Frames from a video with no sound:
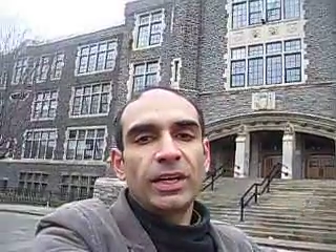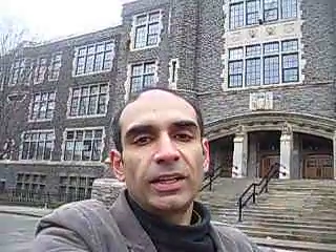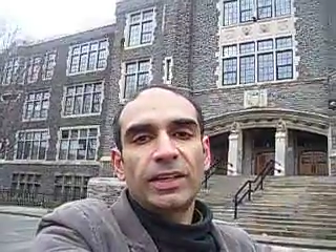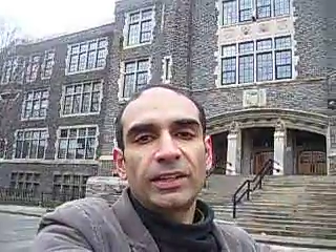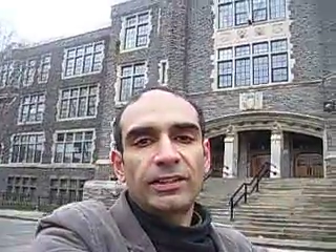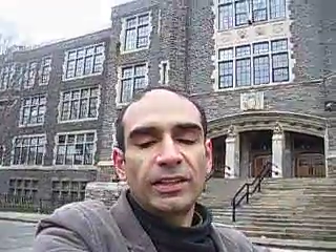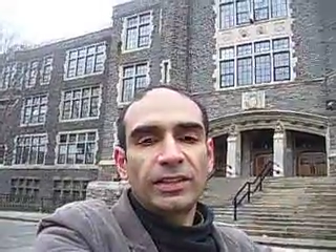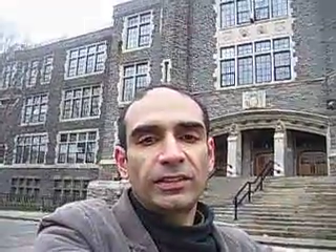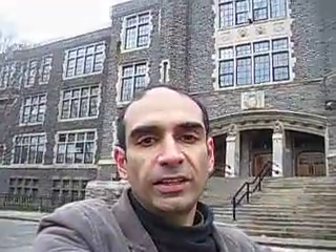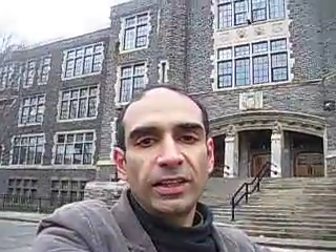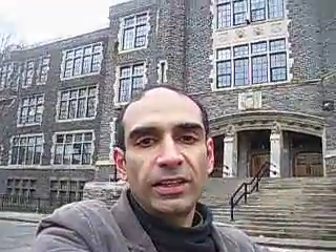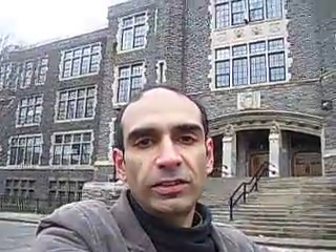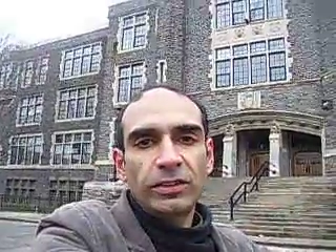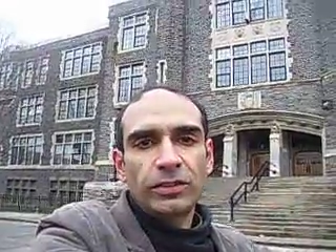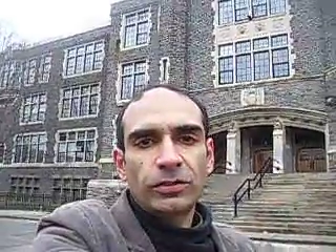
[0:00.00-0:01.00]
that says
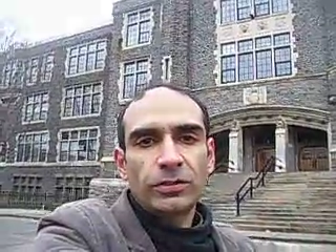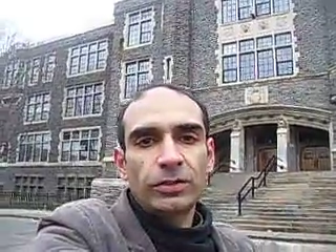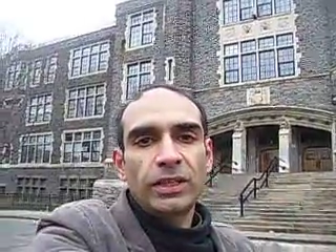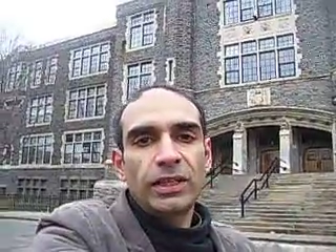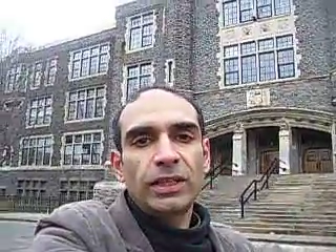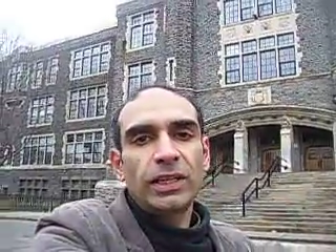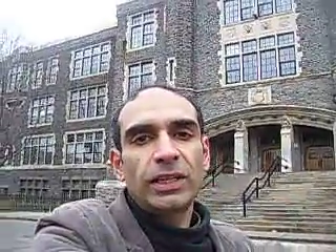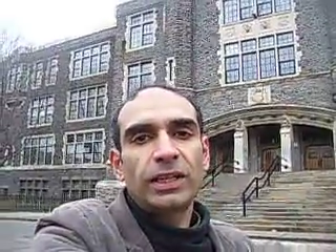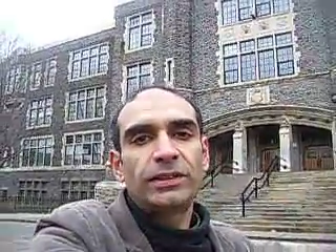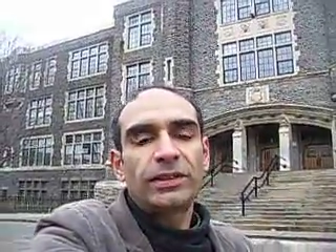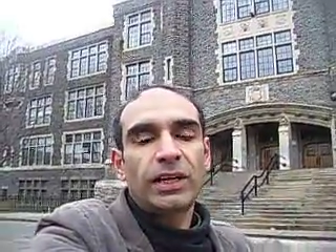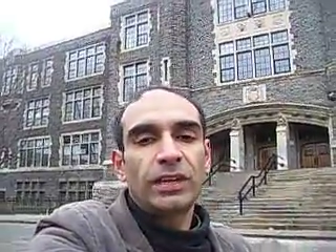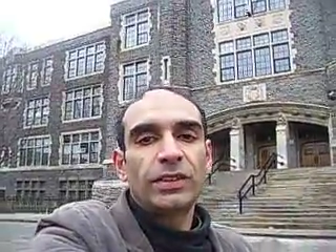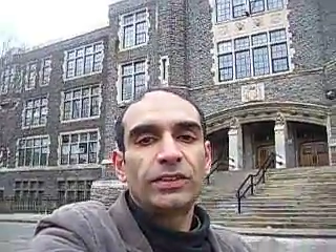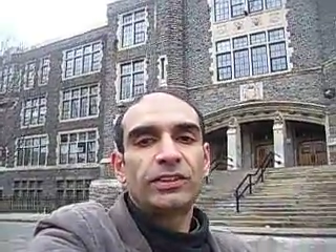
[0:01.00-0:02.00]
Industry
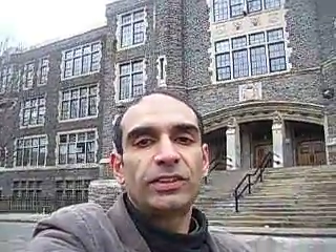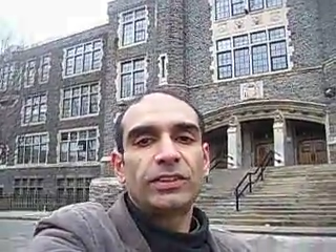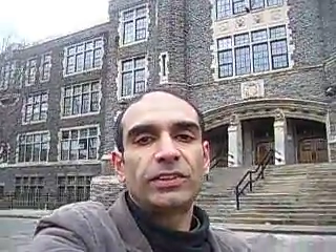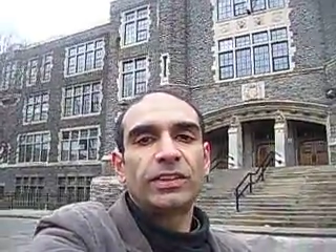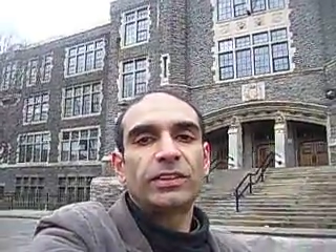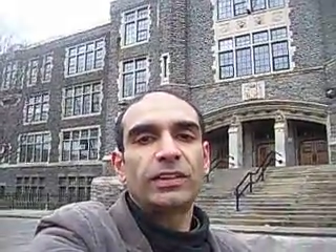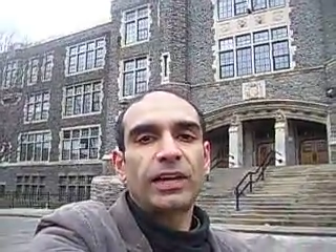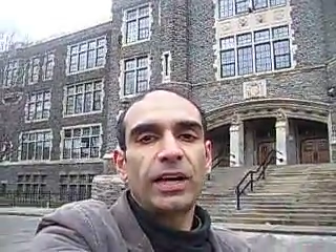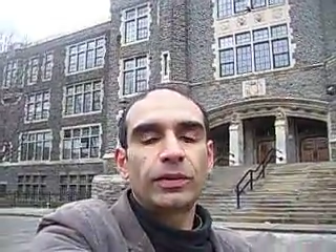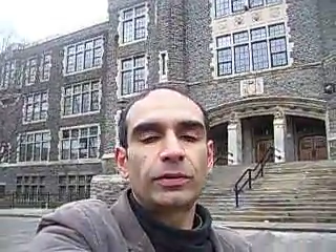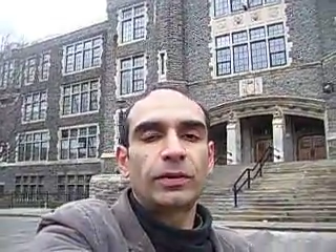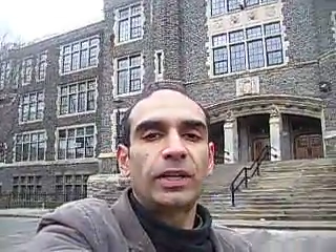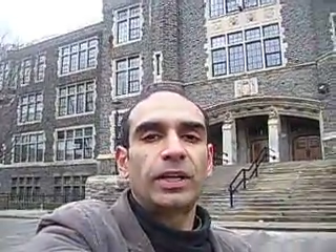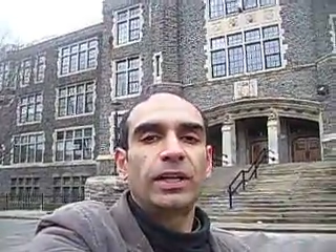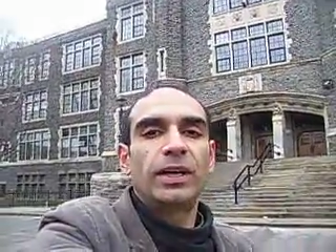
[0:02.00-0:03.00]
Intelligence
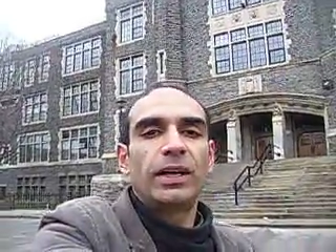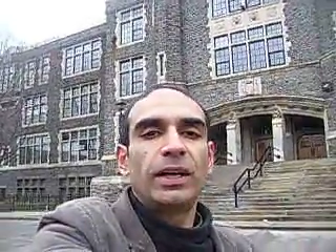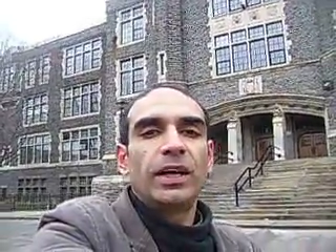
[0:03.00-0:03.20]
Integrity